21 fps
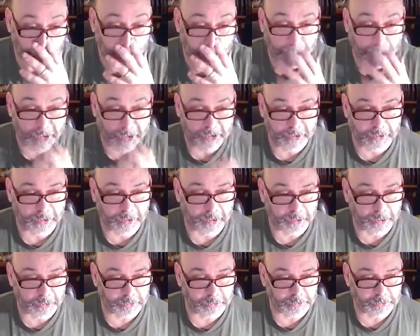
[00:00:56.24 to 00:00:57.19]
and
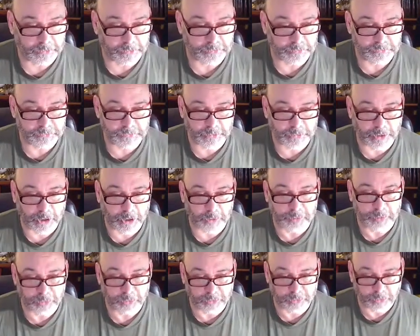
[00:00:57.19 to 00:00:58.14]

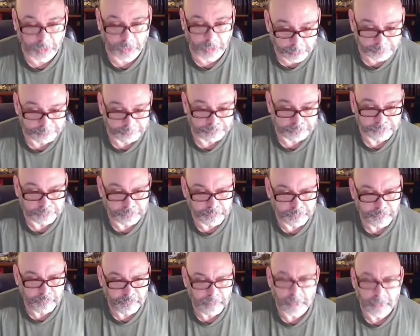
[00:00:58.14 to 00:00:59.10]
help you grow.
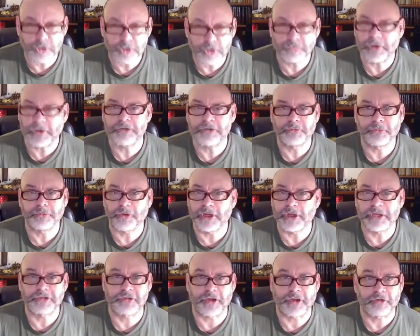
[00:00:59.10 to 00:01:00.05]
You've got some
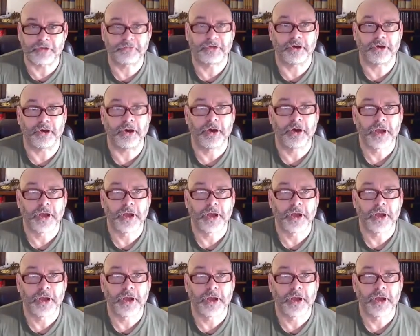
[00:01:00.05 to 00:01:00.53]
great stuff here.